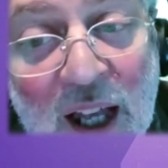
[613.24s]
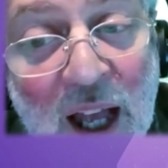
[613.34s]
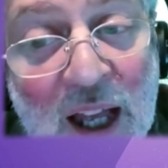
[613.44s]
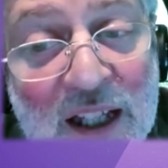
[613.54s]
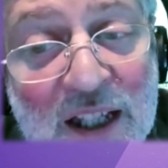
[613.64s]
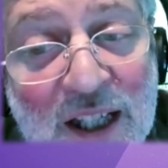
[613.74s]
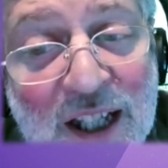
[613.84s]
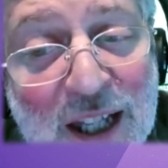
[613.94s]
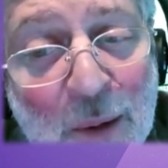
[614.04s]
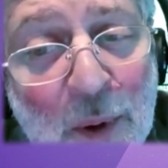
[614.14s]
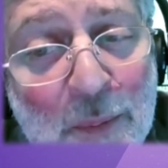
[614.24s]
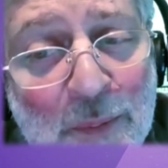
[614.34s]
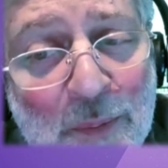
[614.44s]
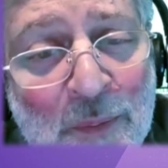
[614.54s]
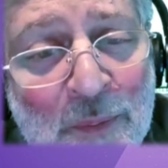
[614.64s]
It's just that some are
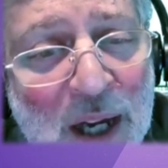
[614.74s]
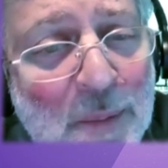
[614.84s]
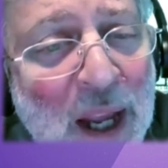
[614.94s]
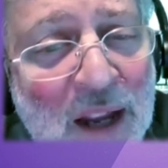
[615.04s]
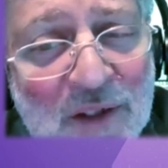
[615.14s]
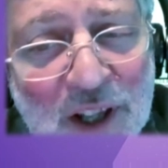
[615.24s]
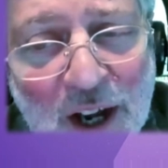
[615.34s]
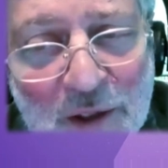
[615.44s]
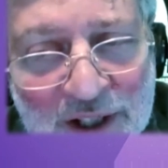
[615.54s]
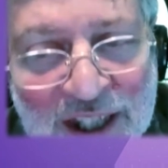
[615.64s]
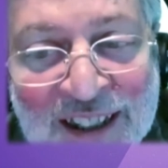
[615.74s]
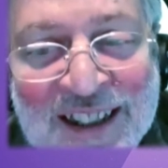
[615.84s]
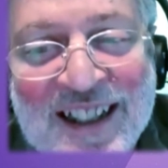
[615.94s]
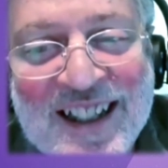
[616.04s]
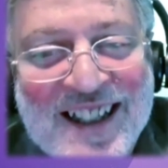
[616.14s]
better behaved than others.
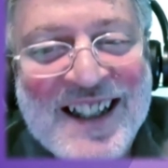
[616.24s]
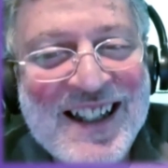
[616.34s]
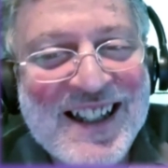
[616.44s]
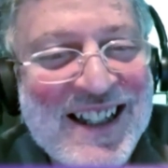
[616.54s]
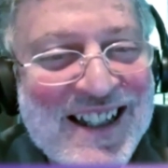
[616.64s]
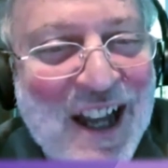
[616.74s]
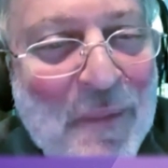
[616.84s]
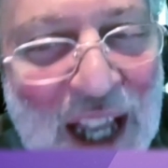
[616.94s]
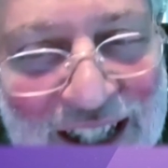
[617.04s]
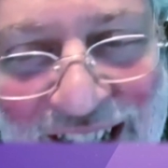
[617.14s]
Some get